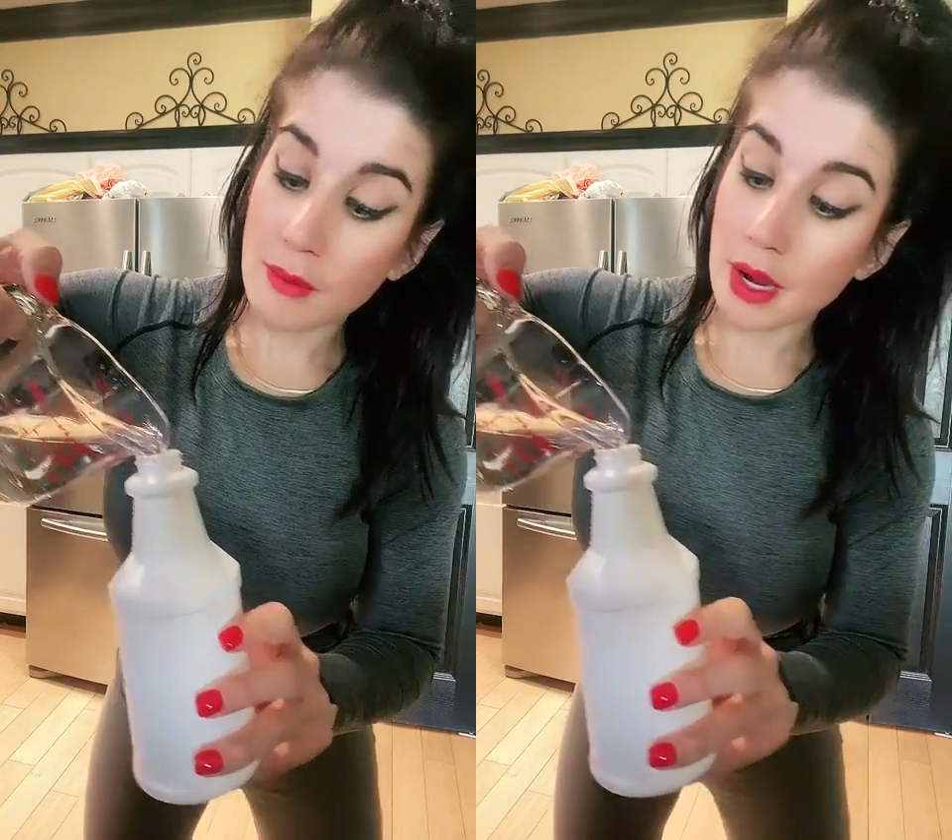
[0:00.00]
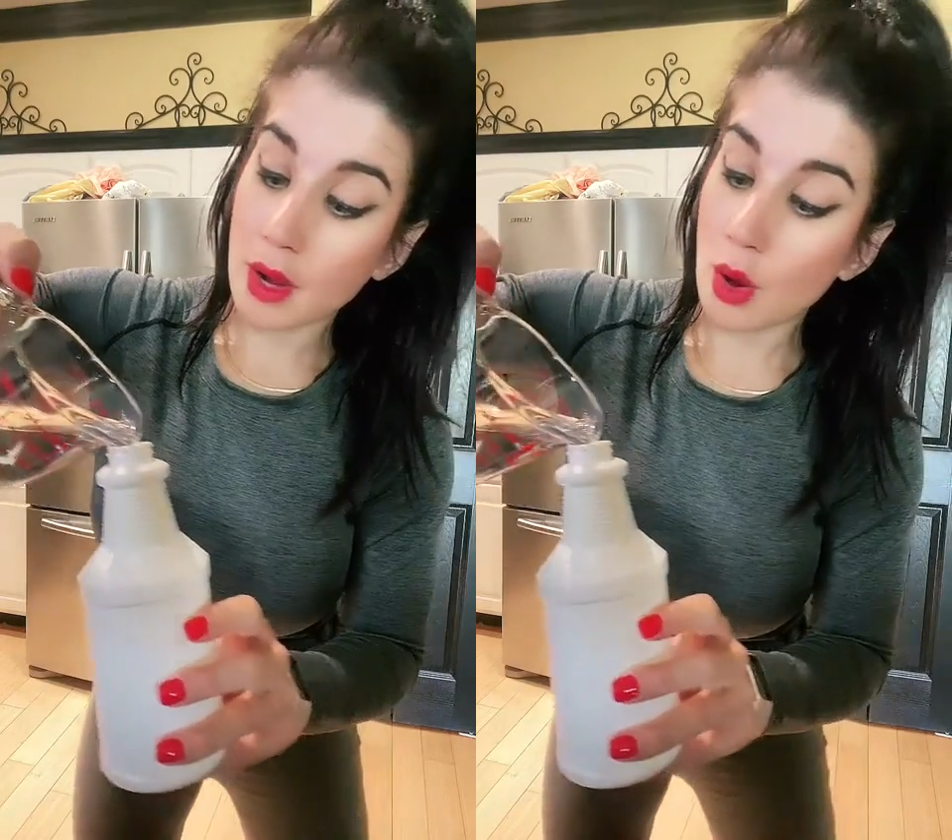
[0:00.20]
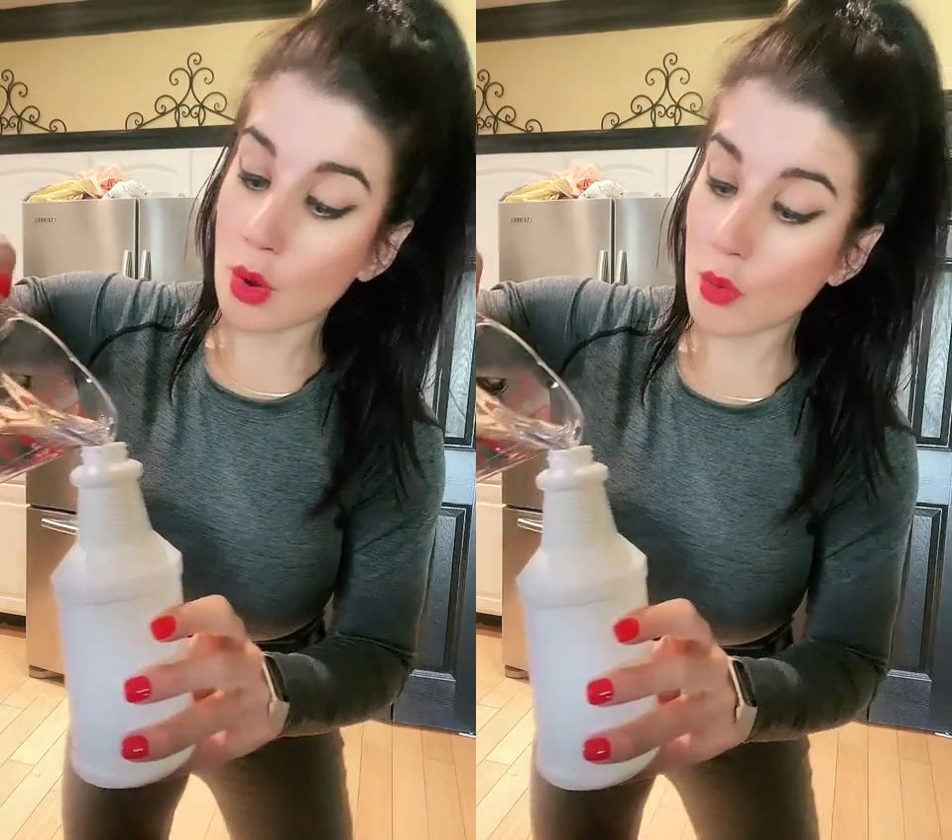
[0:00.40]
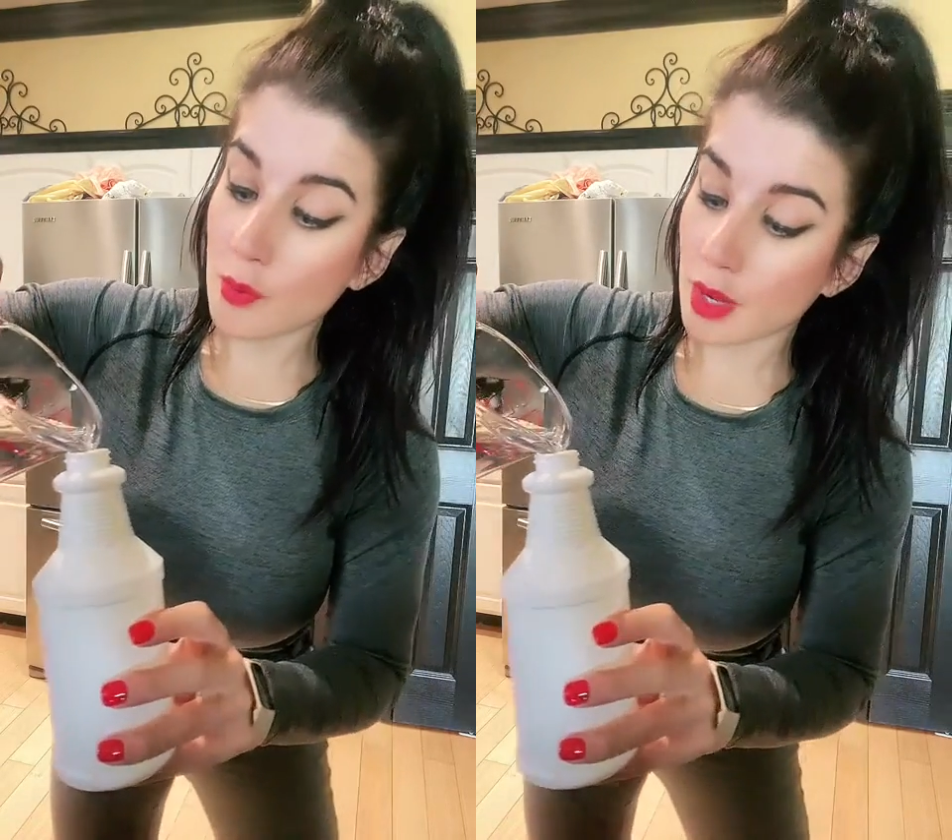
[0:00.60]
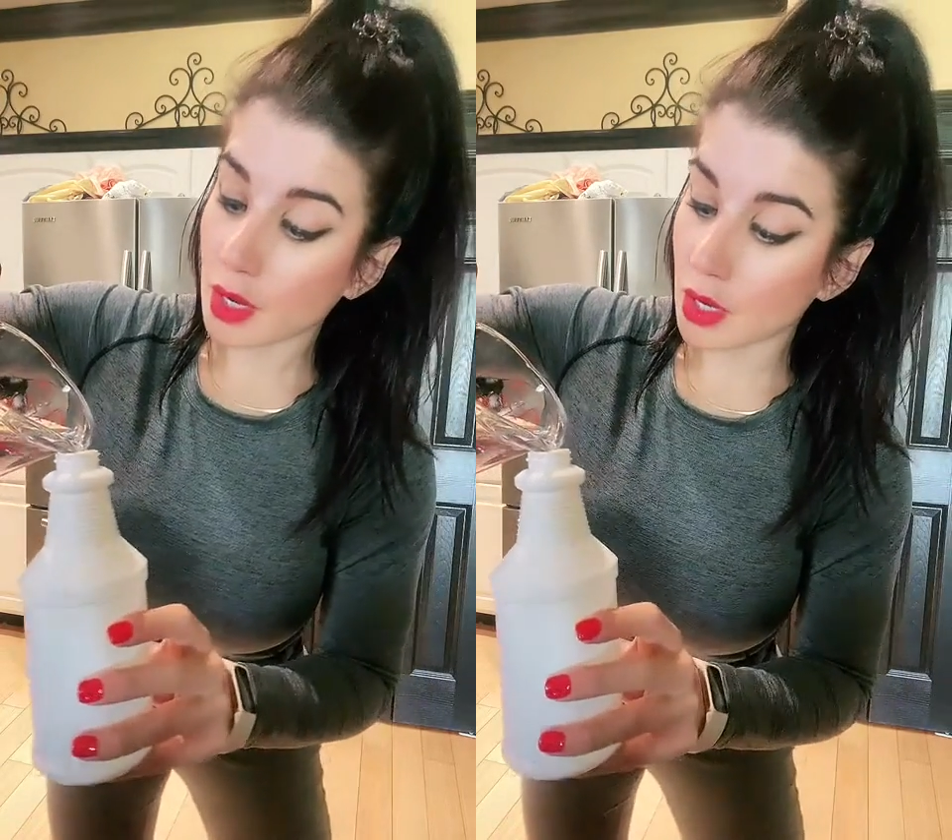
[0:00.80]
my
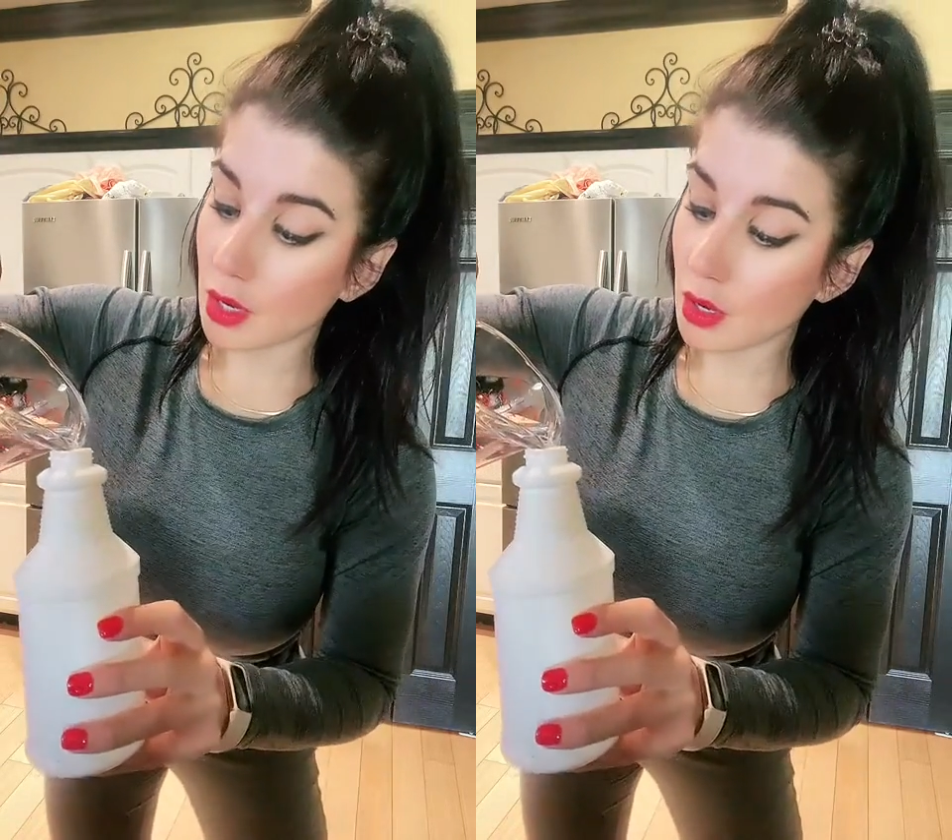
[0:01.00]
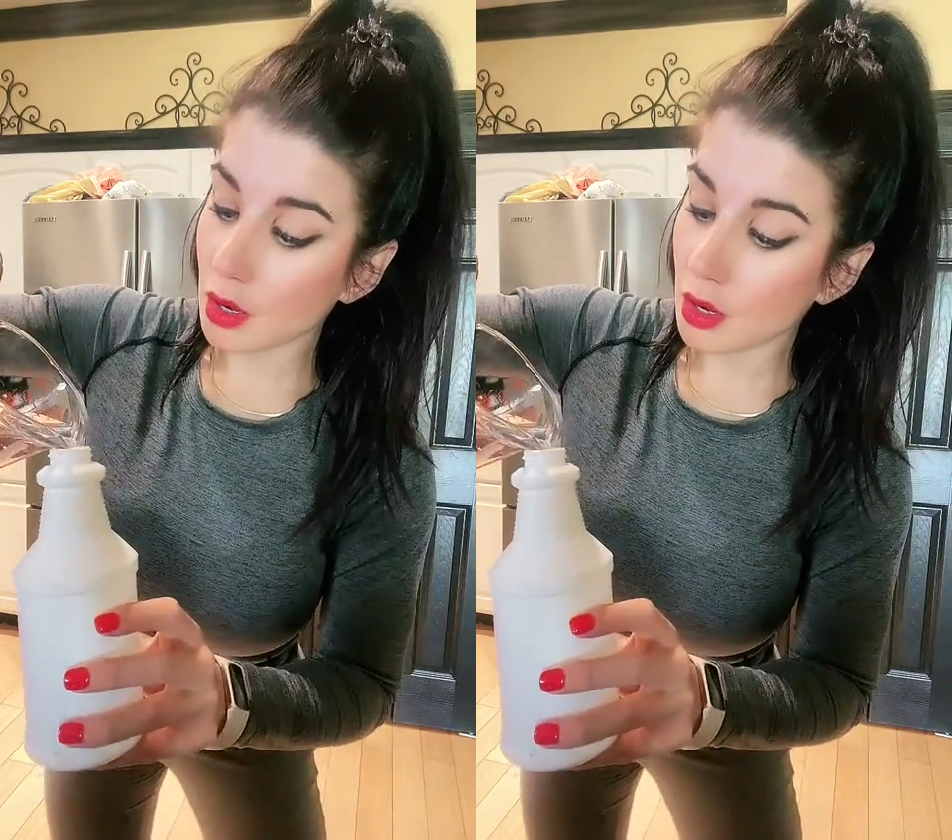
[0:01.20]
homemade